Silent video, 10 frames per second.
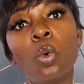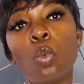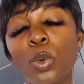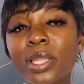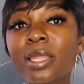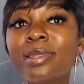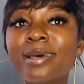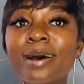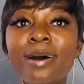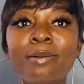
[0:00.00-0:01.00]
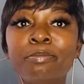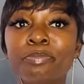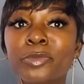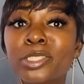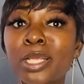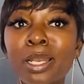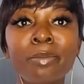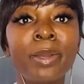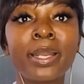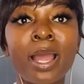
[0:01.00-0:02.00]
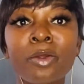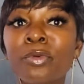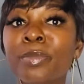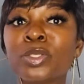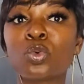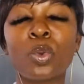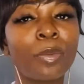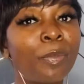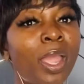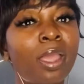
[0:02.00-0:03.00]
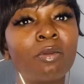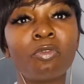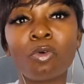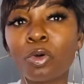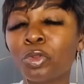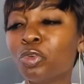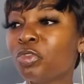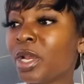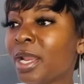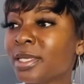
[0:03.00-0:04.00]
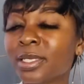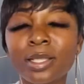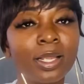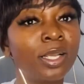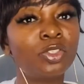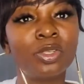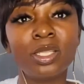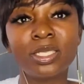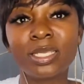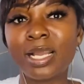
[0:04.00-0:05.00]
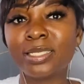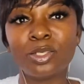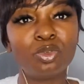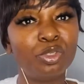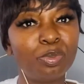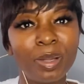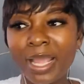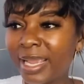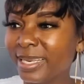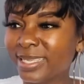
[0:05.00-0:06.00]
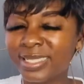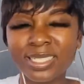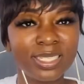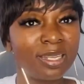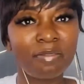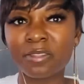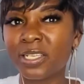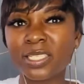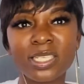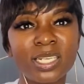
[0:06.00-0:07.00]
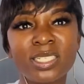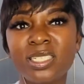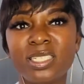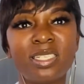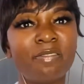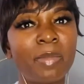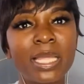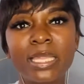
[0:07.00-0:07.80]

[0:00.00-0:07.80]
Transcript: with the settlement agreements going back and forth, you're realizing that actually this guy is a douchebag, he doesn't deserve this, he doesn't deserve my